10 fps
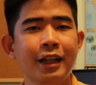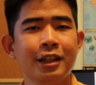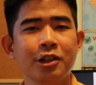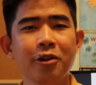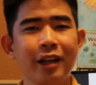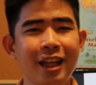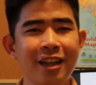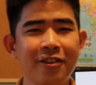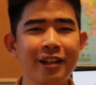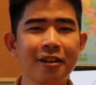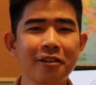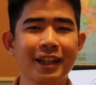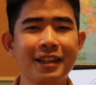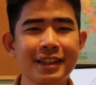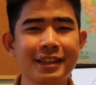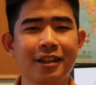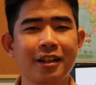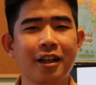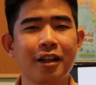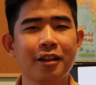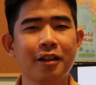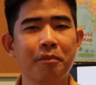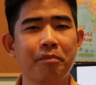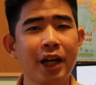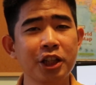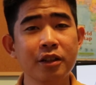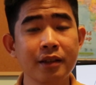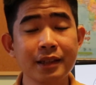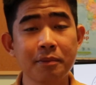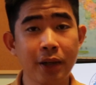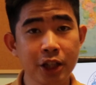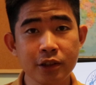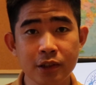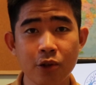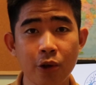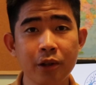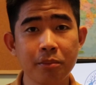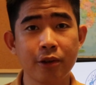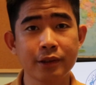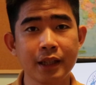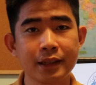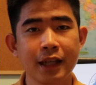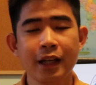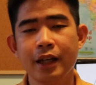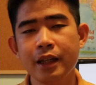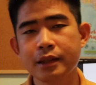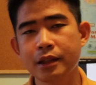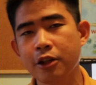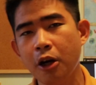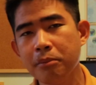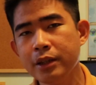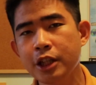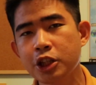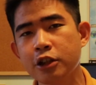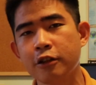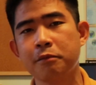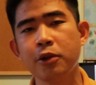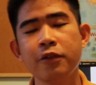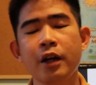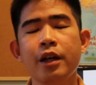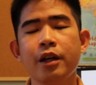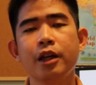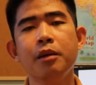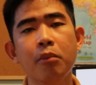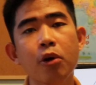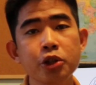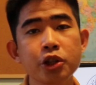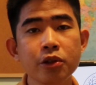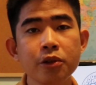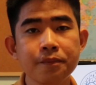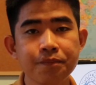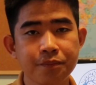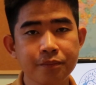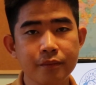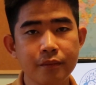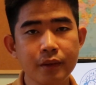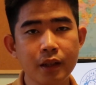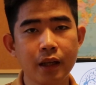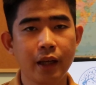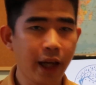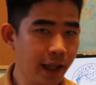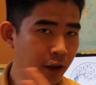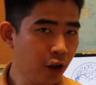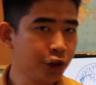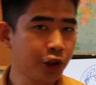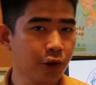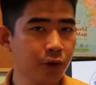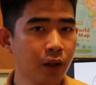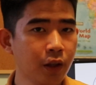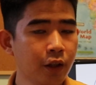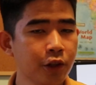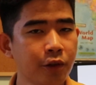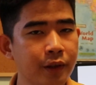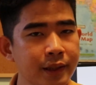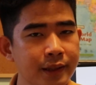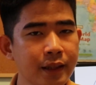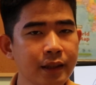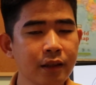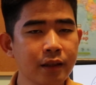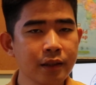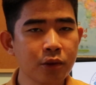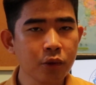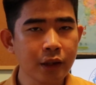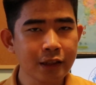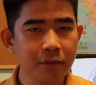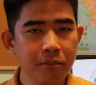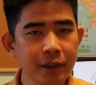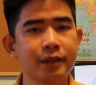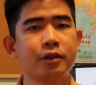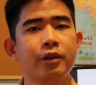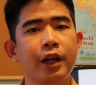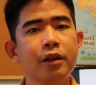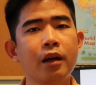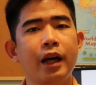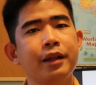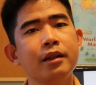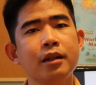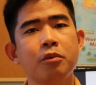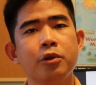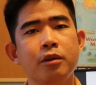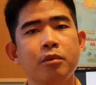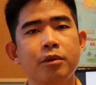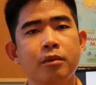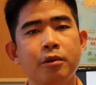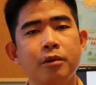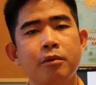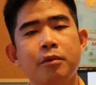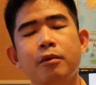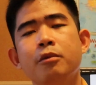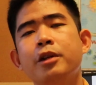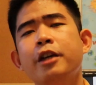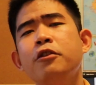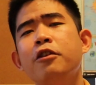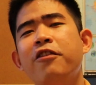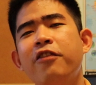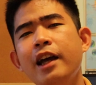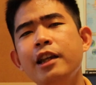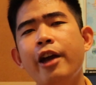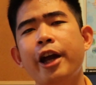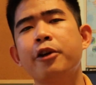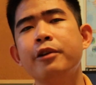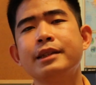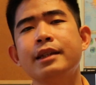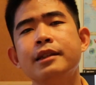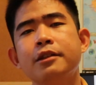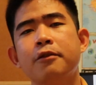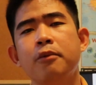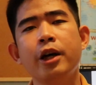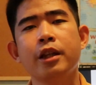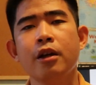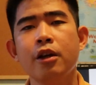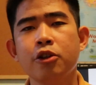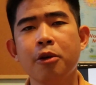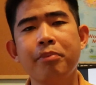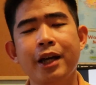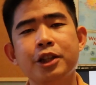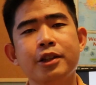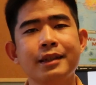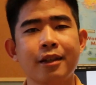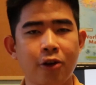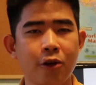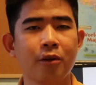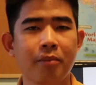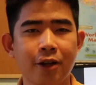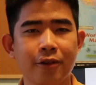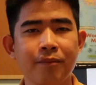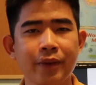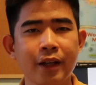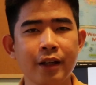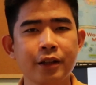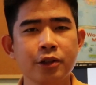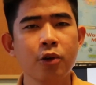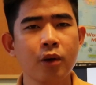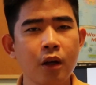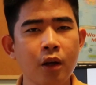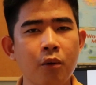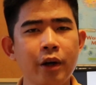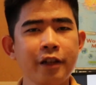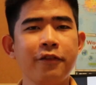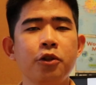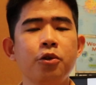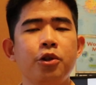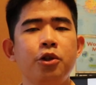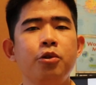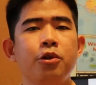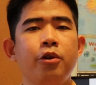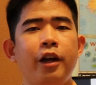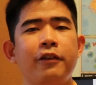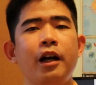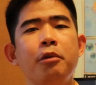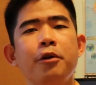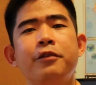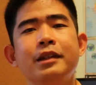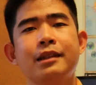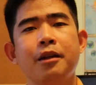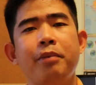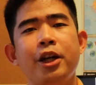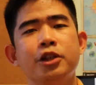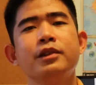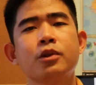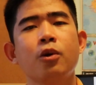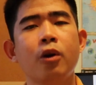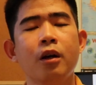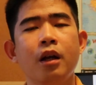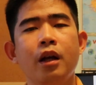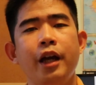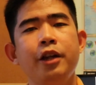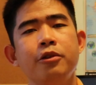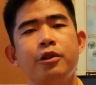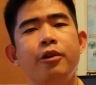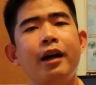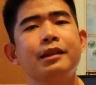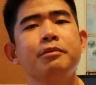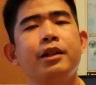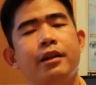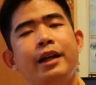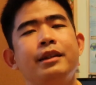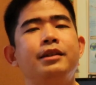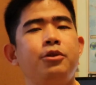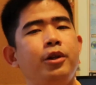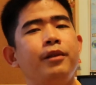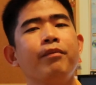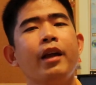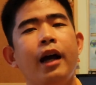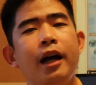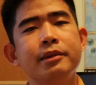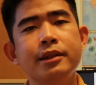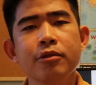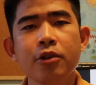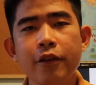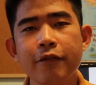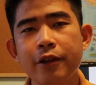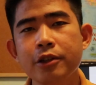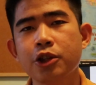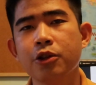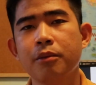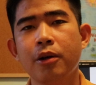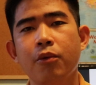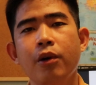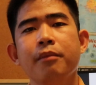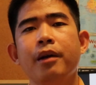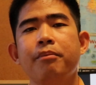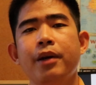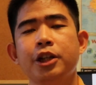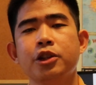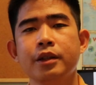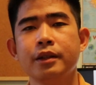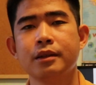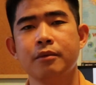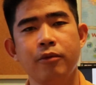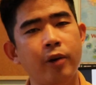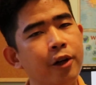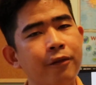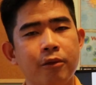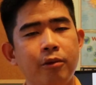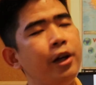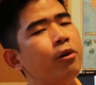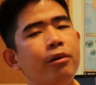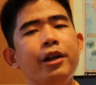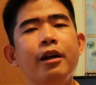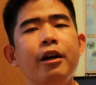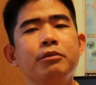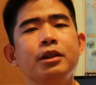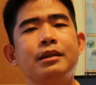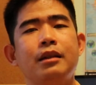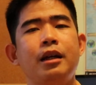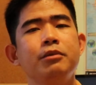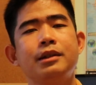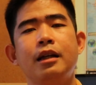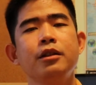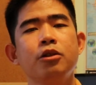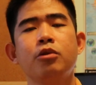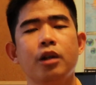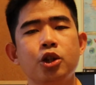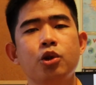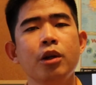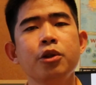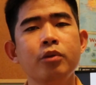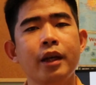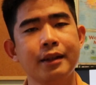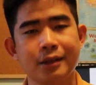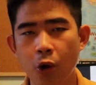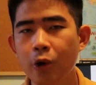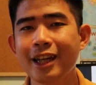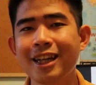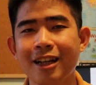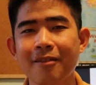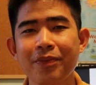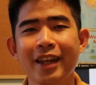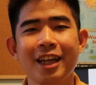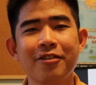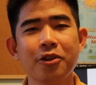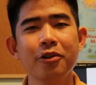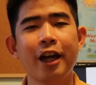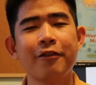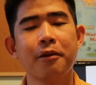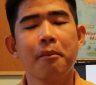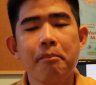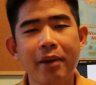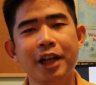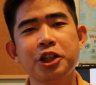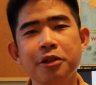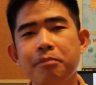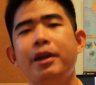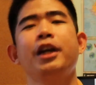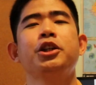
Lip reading: So if you can look at this this passion scoring process, it is a combination of both emotional and logical. So these 2 things mixed together, I think would give you a fairly accurate sense of what your passions are all about. So what if you have come up with this passion score, and you ask me, hey Ziyuan, I'm still not very sure about what my passion is. Well, right now I'm just telling you to assure you that it's okay if you don't have a passion.